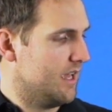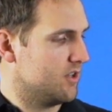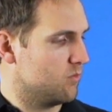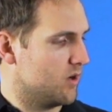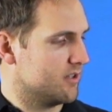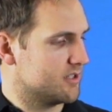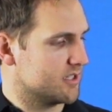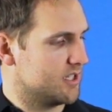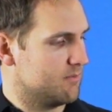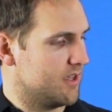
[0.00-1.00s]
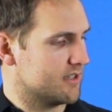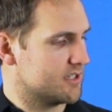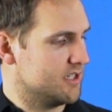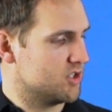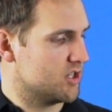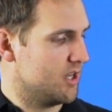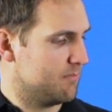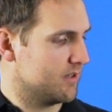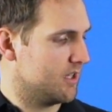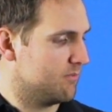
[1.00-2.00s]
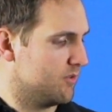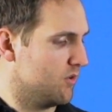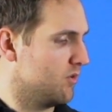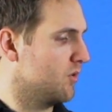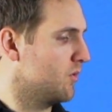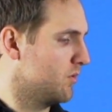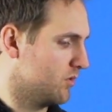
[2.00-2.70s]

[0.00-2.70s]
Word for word: and you want to keep that C shape and keep the yo-yo